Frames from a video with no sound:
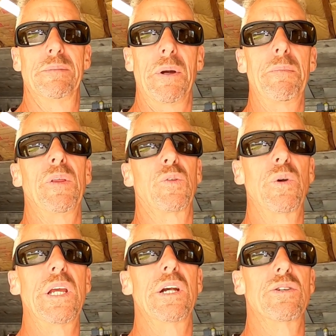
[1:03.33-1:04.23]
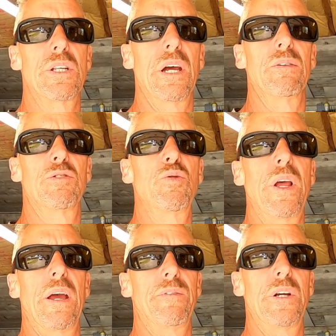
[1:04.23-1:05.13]
Might be 3 years now,
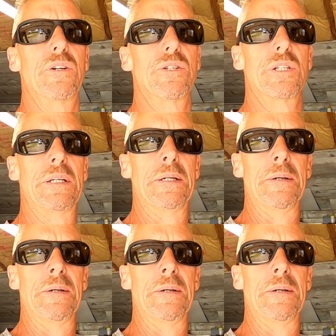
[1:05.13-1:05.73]
2.5 years.